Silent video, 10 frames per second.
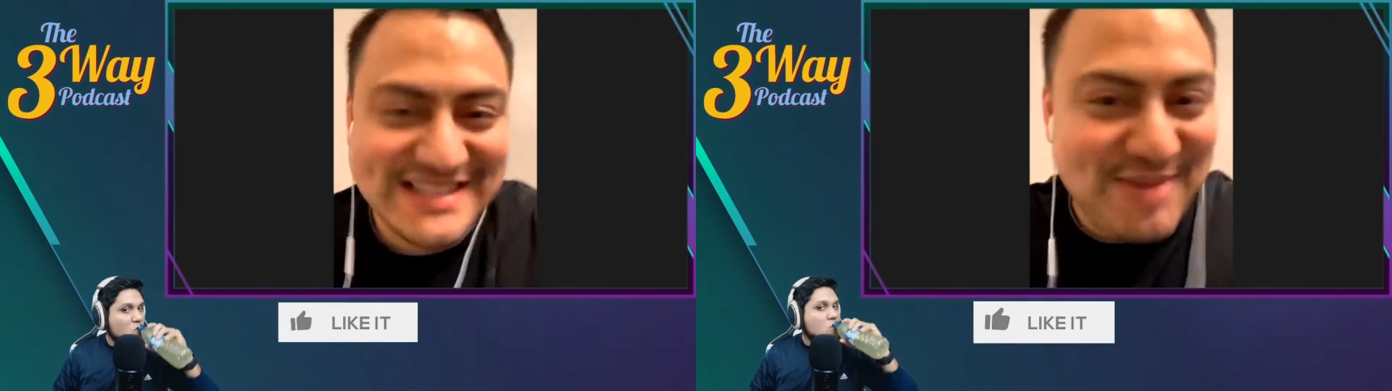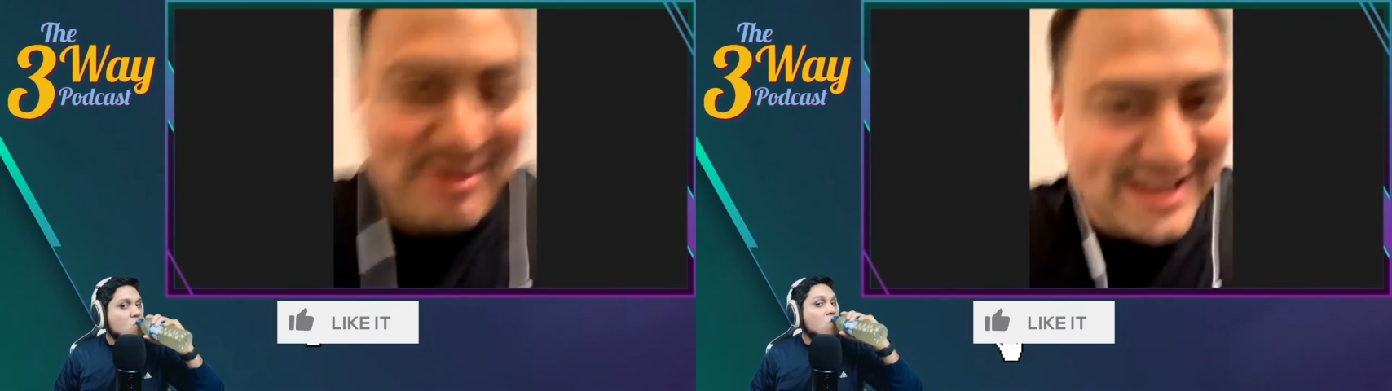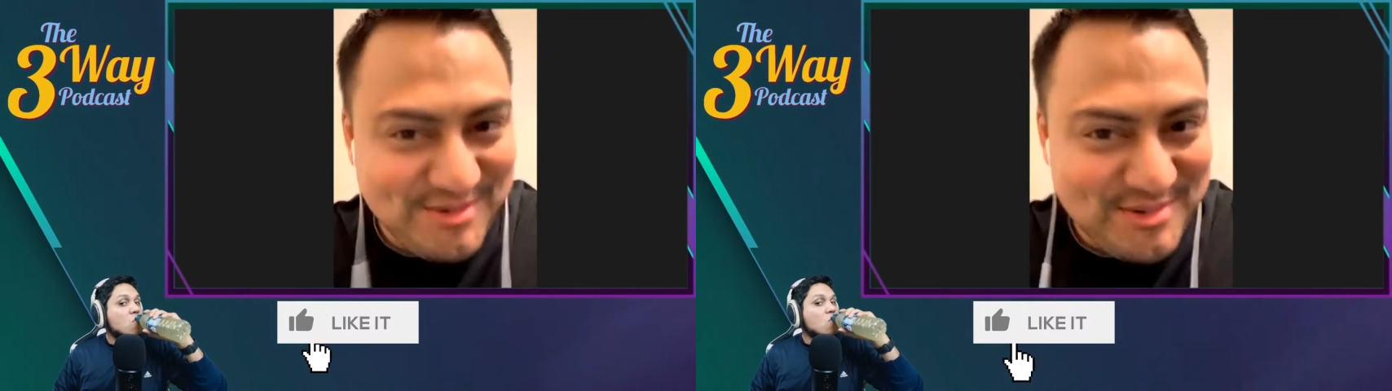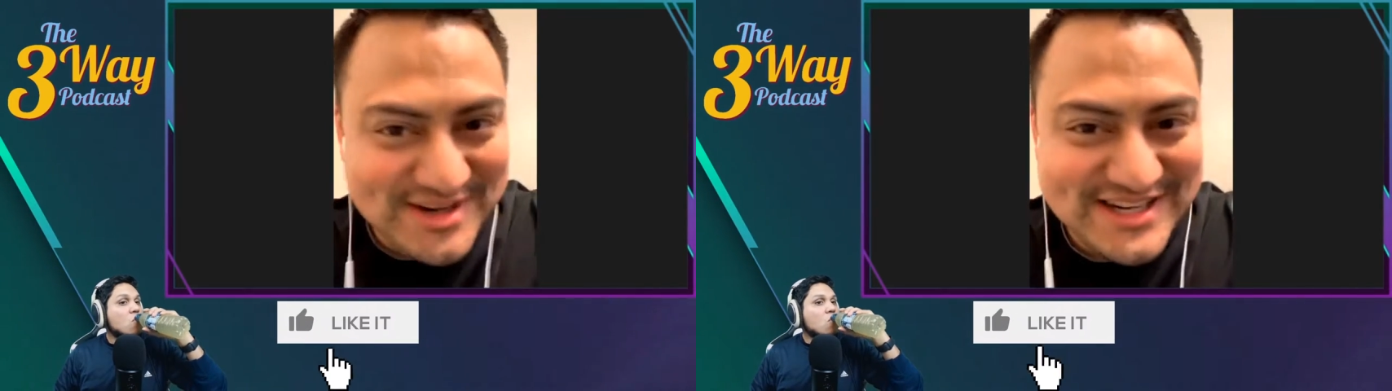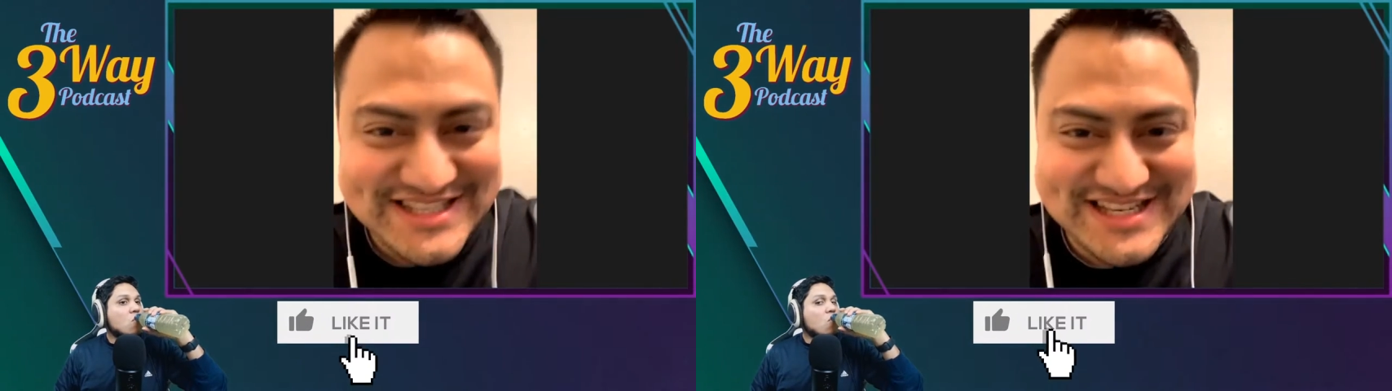Speaker 1: not what we're here to
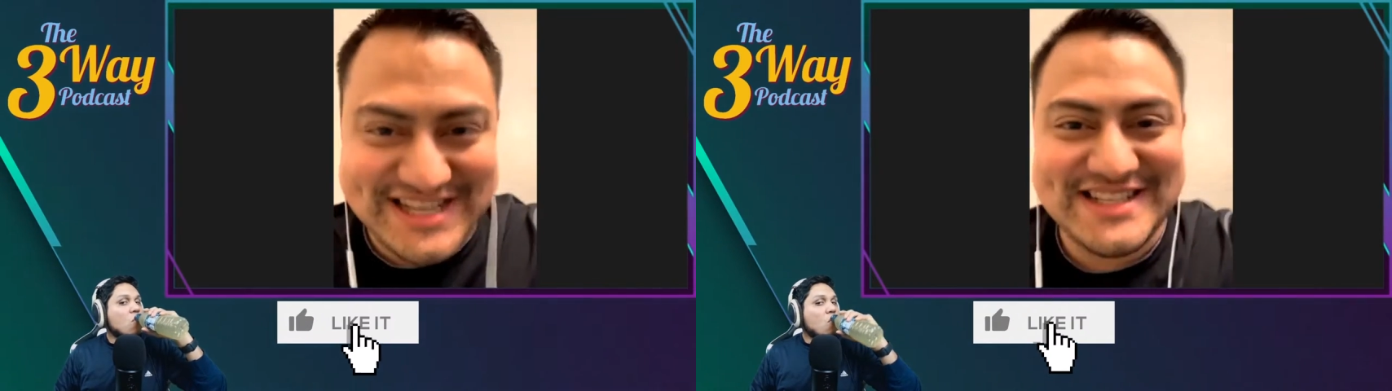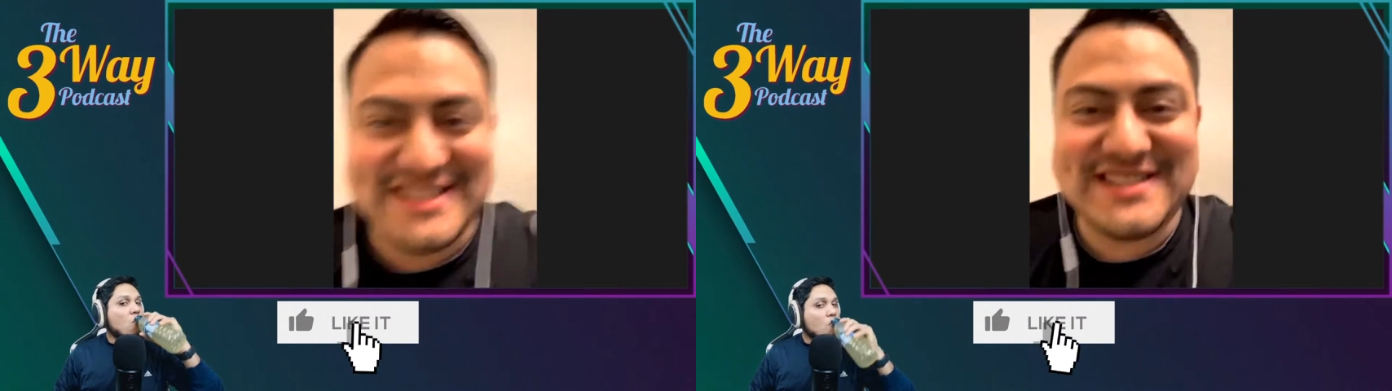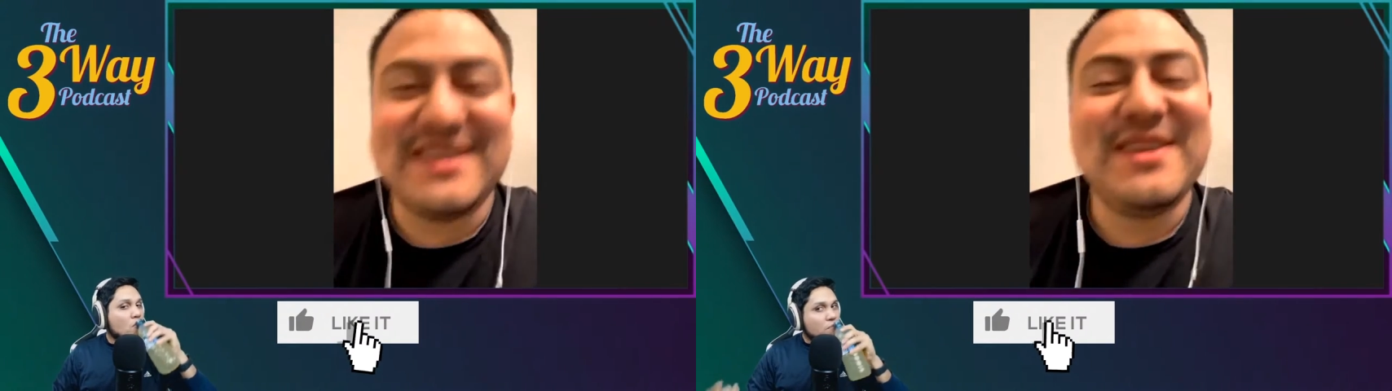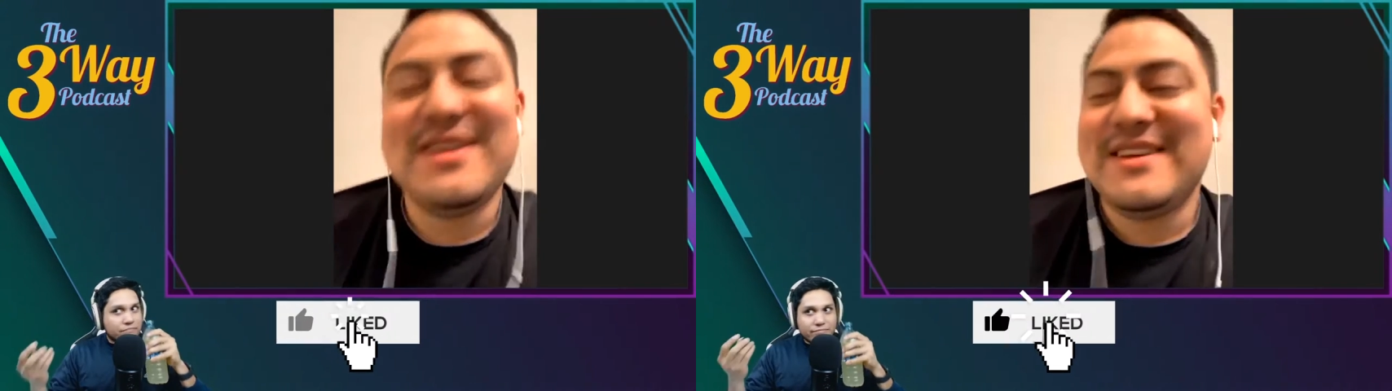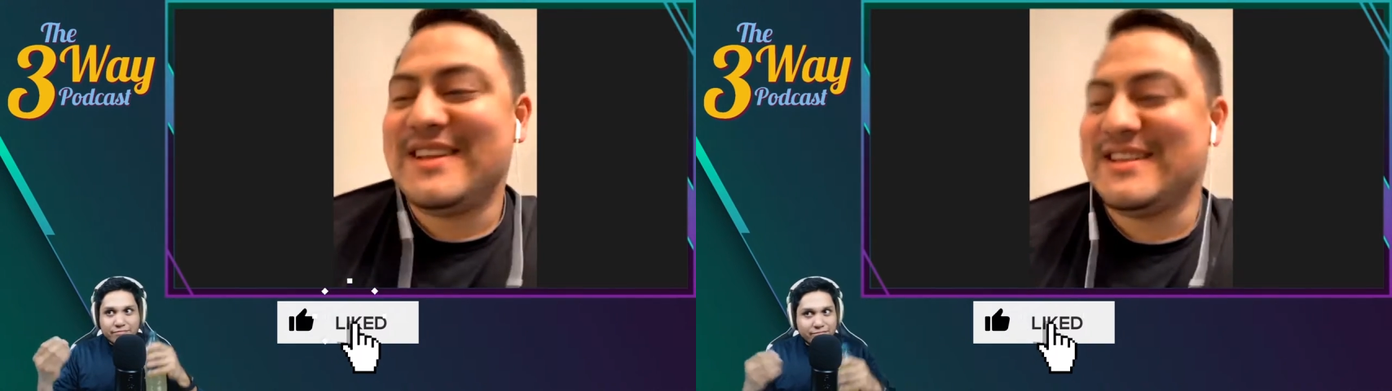discuss.
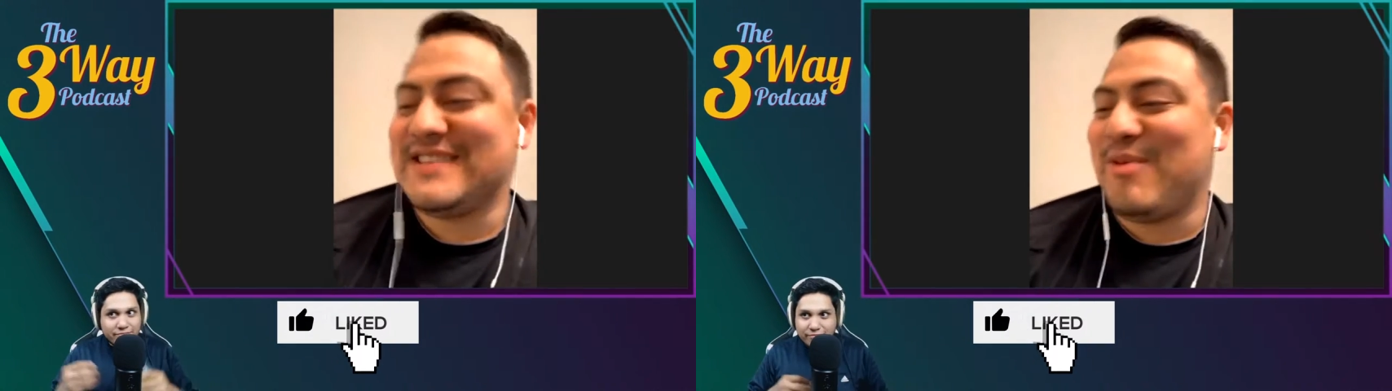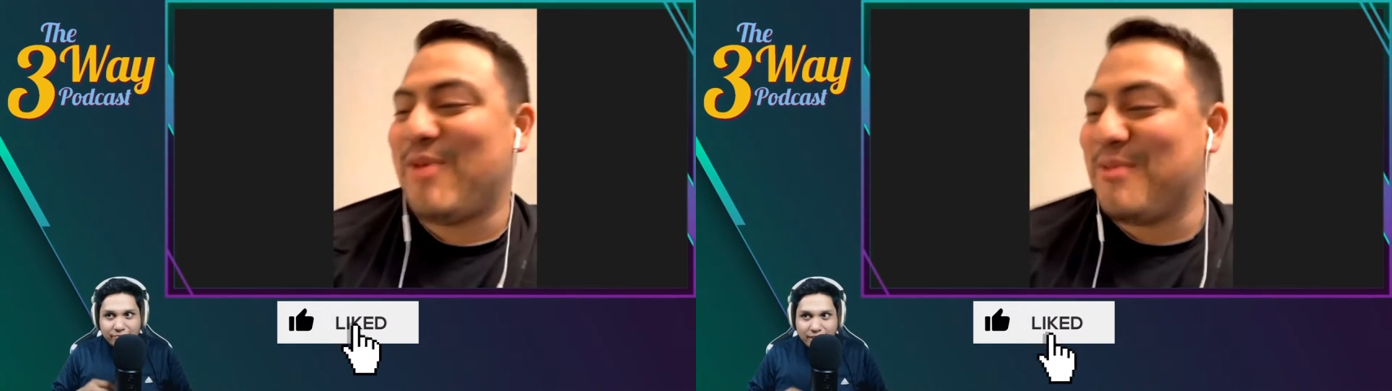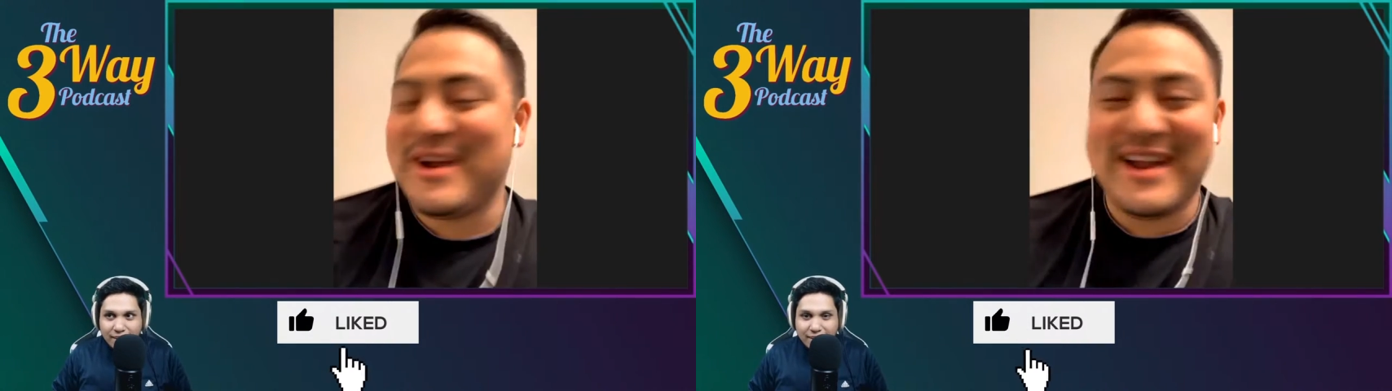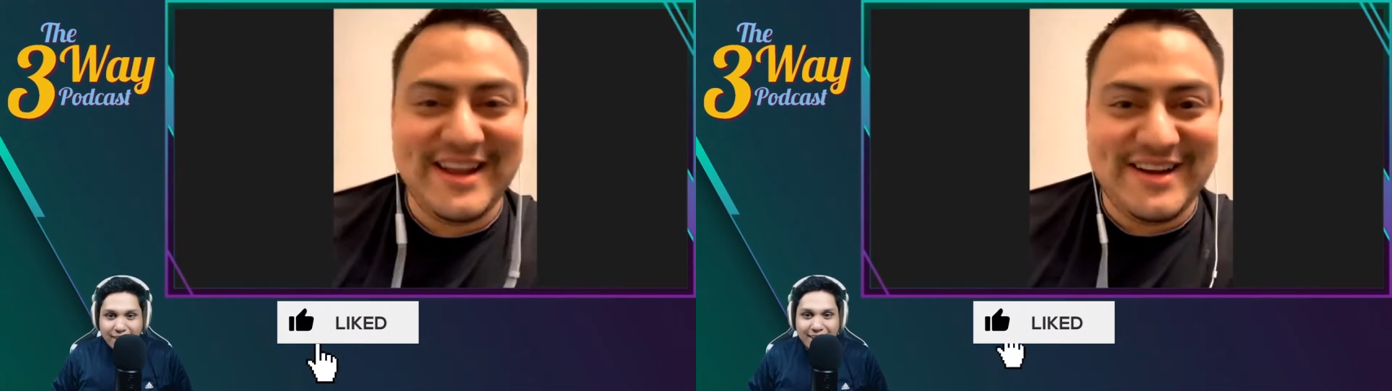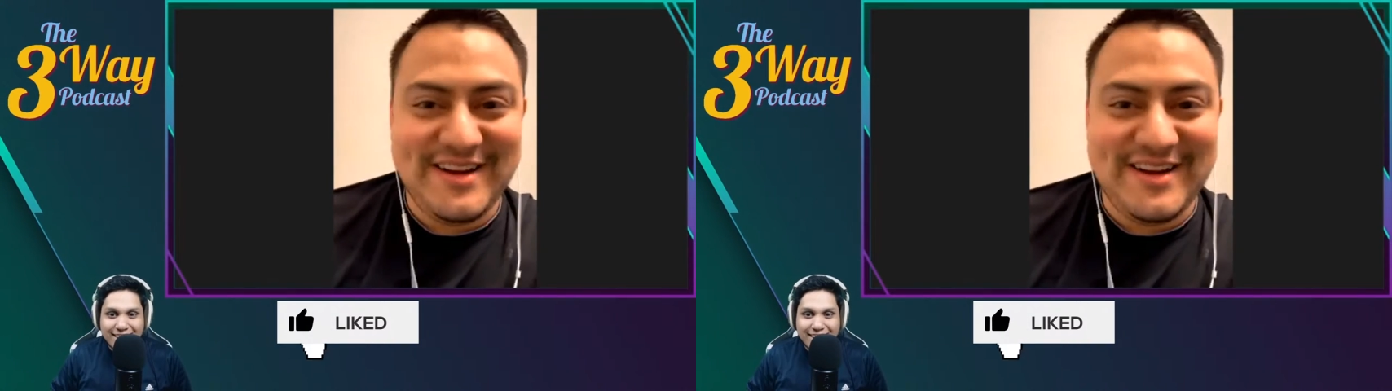That's not why we're here.